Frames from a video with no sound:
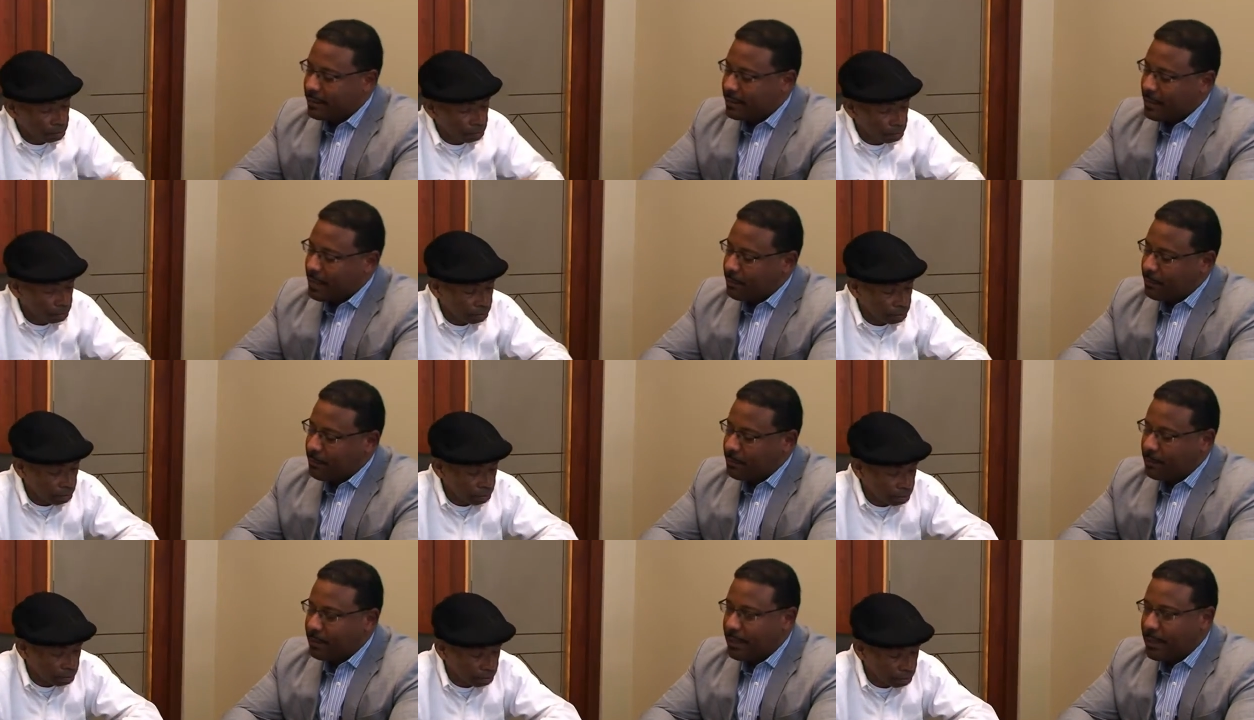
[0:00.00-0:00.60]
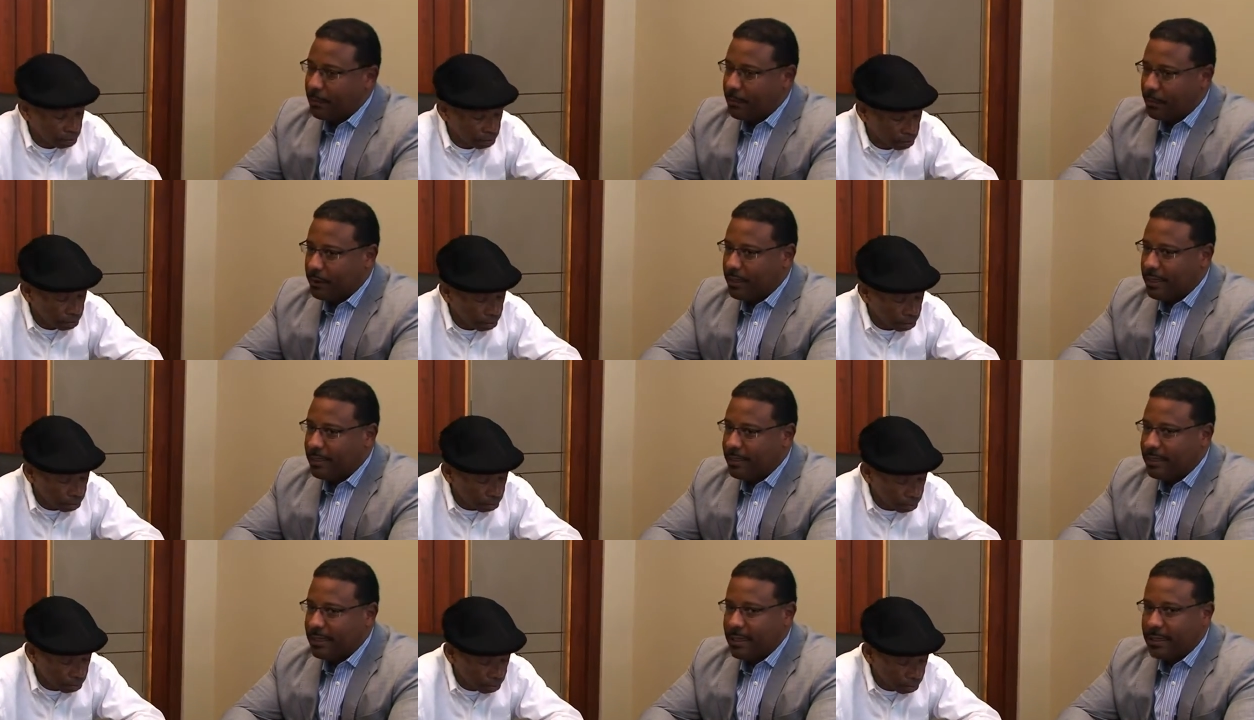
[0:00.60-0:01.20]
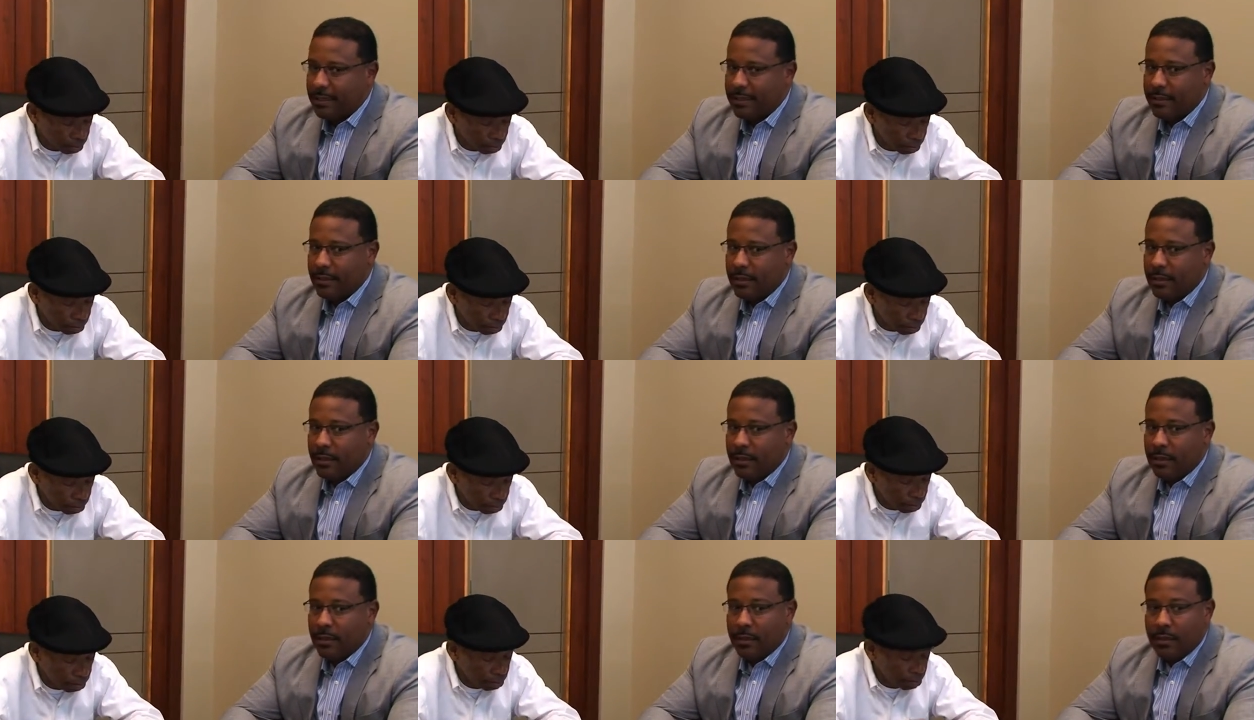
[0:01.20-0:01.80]
Speaker 1: coming. But April 18th,
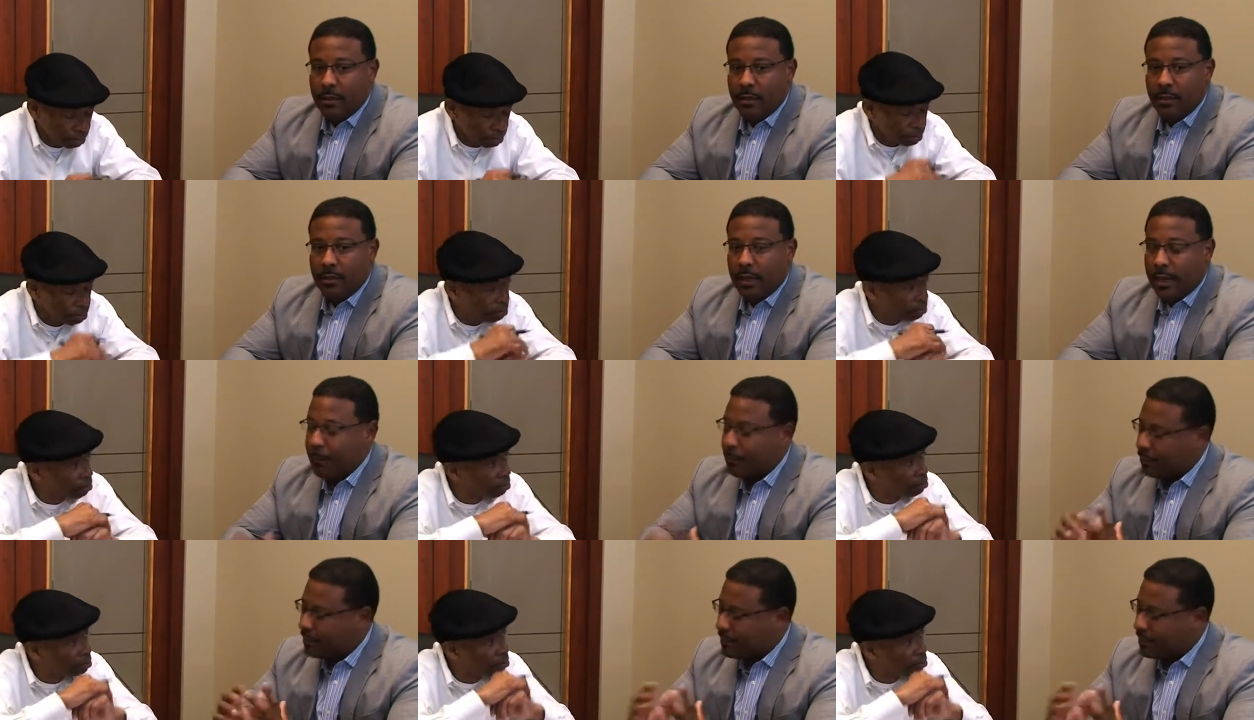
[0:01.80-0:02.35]
April